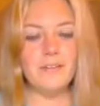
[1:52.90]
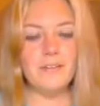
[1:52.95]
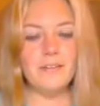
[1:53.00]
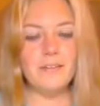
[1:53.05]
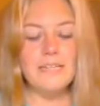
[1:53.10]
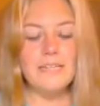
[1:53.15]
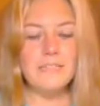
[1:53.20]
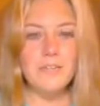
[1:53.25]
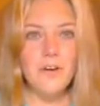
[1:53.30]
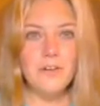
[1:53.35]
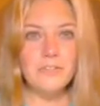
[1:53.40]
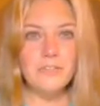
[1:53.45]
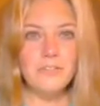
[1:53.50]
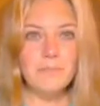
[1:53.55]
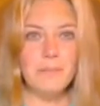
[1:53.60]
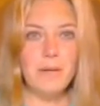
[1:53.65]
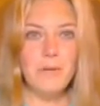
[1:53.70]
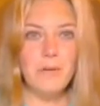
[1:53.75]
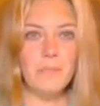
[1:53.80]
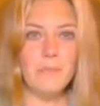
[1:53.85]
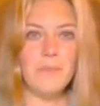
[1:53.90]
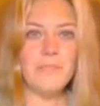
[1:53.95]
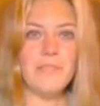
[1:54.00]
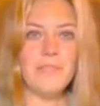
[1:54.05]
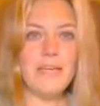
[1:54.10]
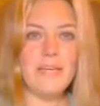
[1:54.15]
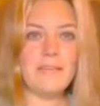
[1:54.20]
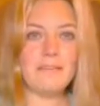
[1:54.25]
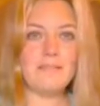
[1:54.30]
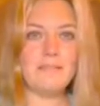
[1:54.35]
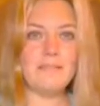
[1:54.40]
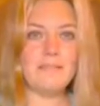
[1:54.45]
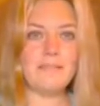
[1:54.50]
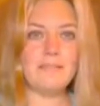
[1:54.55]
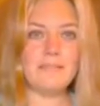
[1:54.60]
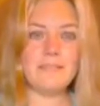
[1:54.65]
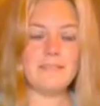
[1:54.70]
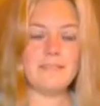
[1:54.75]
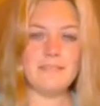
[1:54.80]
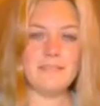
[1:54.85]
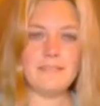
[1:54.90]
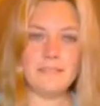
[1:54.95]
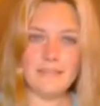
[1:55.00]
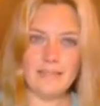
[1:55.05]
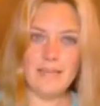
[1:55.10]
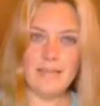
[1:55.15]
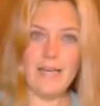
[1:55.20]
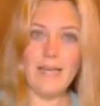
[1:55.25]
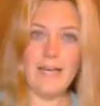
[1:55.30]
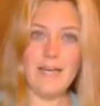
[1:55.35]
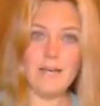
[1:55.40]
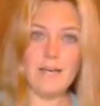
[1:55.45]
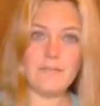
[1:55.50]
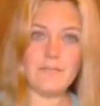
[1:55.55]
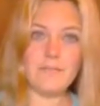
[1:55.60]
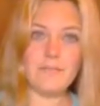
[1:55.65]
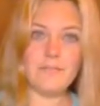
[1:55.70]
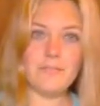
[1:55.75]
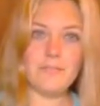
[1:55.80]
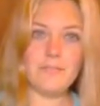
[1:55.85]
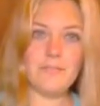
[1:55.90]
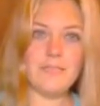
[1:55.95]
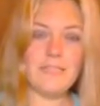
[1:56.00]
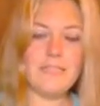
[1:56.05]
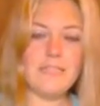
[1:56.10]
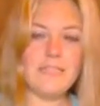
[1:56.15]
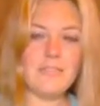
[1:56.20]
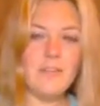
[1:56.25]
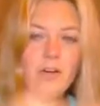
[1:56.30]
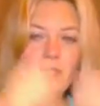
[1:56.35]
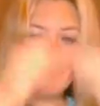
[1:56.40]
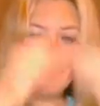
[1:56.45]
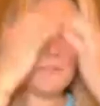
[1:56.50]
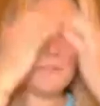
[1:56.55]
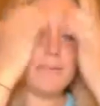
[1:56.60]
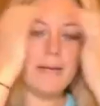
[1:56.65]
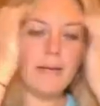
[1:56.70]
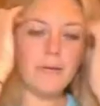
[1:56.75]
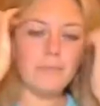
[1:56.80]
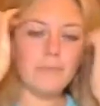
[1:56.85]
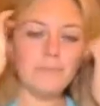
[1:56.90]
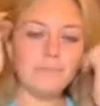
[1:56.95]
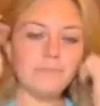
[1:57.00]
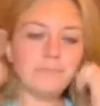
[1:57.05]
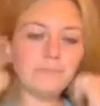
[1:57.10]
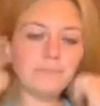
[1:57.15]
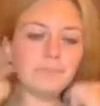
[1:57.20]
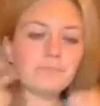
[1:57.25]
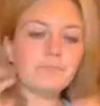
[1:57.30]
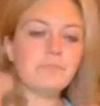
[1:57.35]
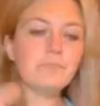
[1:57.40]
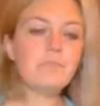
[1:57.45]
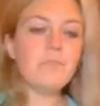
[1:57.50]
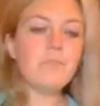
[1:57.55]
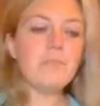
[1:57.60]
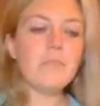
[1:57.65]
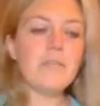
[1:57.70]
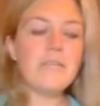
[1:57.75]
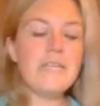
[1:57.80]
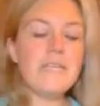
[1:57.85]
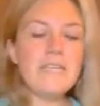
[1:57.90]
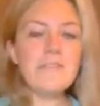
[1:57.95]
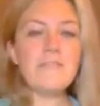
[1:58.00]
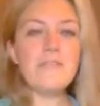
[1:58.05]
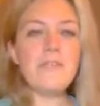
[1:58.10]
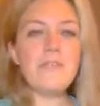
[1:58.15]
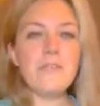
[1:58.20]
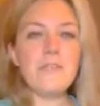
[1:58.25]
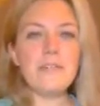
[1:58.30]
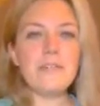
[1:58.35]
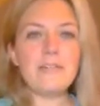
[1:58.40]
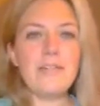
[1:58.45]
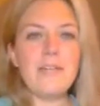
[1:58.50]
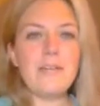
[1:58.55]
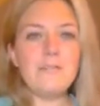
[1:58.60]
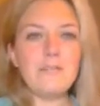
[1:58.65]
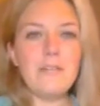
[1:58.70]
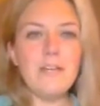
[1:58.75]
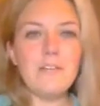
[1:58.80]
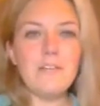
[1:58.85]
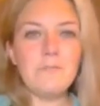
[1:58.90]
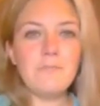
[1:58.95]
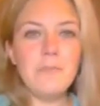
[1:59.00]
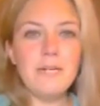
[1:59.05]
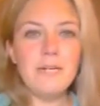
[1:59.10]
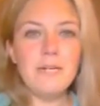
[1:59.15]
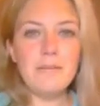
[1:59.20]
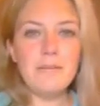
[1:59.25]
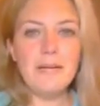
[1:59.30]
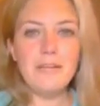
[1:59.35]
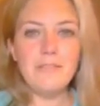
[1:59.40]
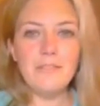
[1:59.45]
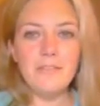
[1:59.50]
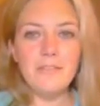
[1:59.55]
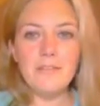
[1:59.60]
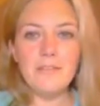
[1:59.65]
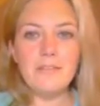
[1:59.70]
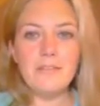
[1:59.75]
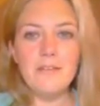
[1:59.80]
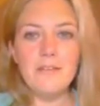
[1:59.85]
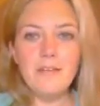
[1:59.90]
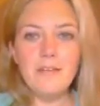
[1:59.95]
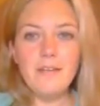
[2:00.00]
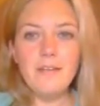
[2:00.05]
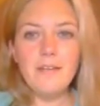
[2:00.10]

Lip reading: he talked about what they did have. He talked about, even though they didn't have a lot of money back then,